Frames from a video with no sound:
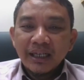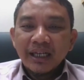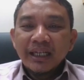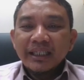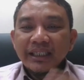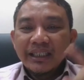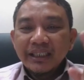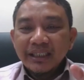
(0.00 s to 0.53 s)

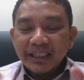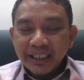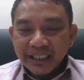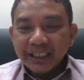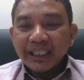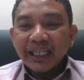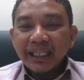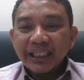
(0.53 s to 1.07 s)
In this
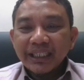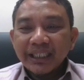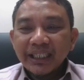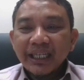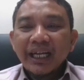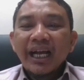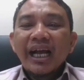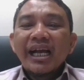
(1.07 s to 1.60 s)
case,
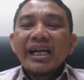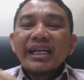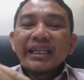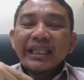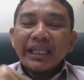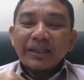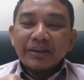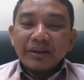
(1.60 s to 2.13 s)

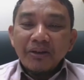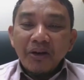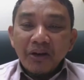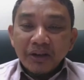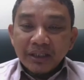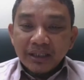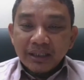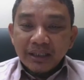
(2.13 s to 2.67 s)
record
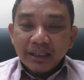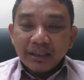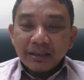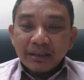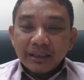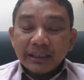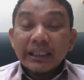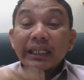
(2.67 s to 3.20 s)

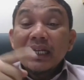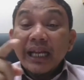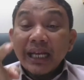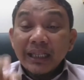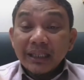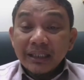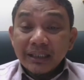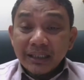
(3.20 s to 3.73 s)
the
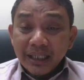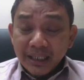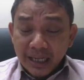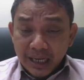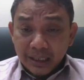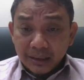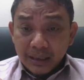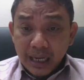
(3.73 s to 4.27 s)
letter that I
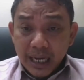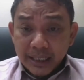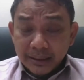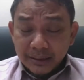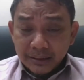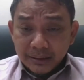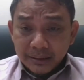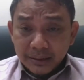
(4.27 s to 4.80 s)
write
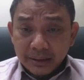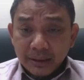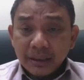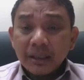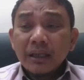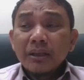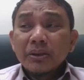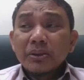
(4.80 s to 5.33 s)

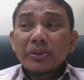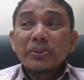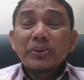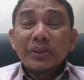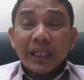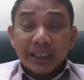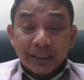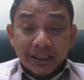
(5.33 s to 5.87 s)
to
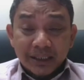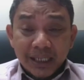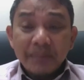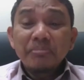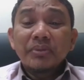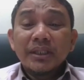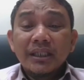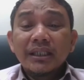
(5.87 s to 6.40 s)
that
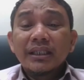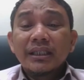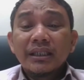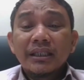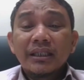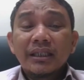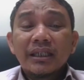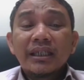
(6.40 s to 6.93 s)
somebody
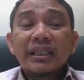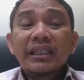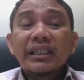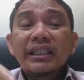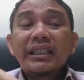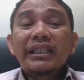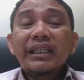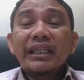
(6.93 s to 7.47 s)
is
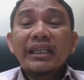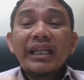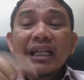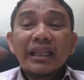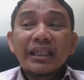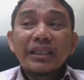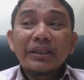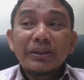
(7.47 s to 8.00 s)

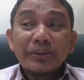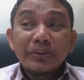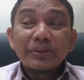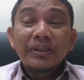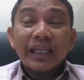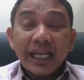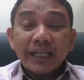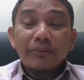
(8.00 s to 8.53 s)
related to
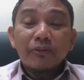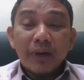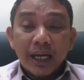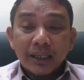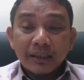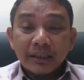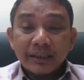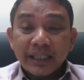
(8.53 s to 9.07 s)
that one,
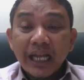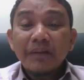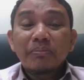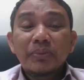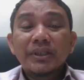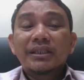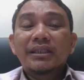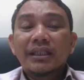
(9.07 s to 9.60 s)
that
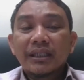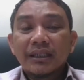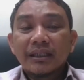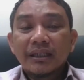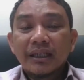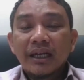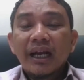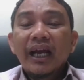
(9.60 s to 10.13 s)
person,
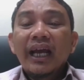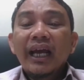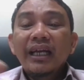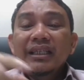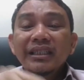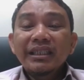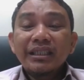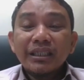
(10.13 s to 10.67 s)
and
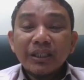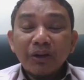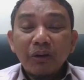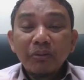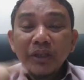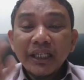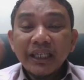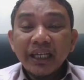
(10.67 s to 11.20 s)
is
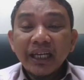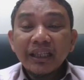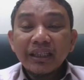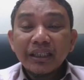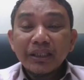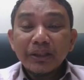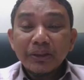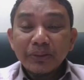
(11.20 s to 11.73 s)

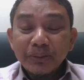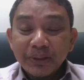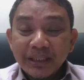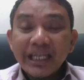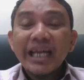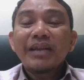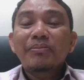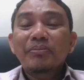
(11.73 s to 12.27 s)
communicated to
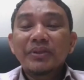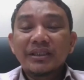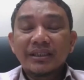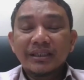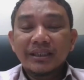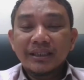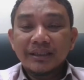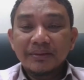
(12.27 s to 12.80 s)
that person.